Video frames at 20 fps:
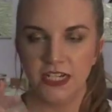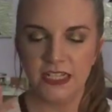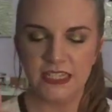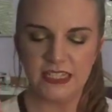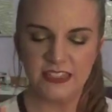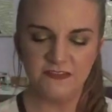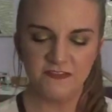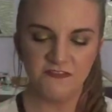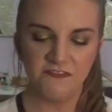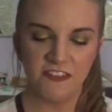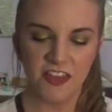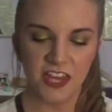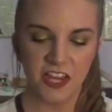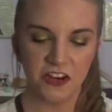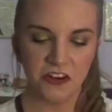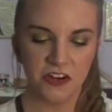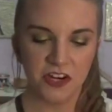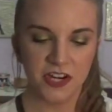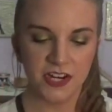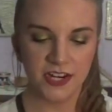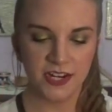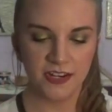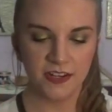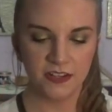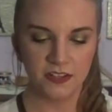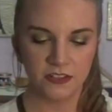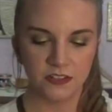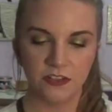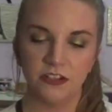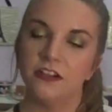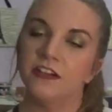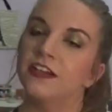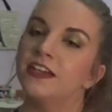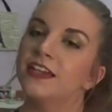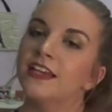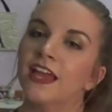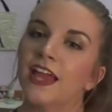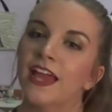It's very dirty,